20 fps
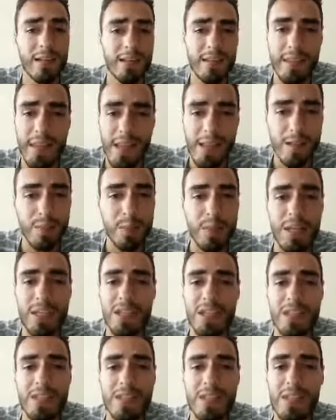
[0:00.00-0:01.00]
sales
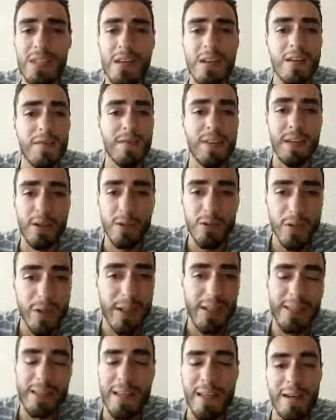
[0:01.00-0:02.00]
pages, video
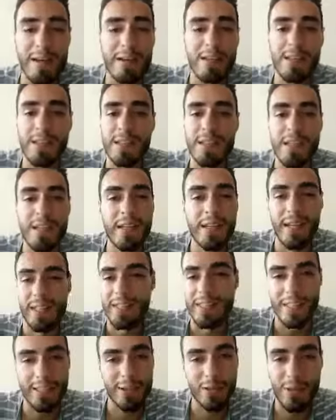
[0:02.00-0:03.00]
sales letters,
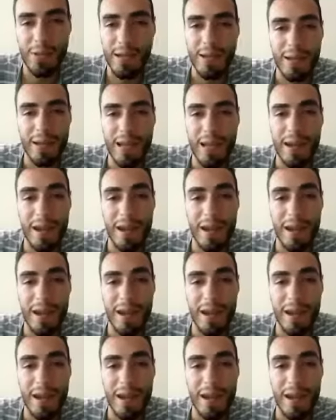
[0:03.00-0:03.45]
etc.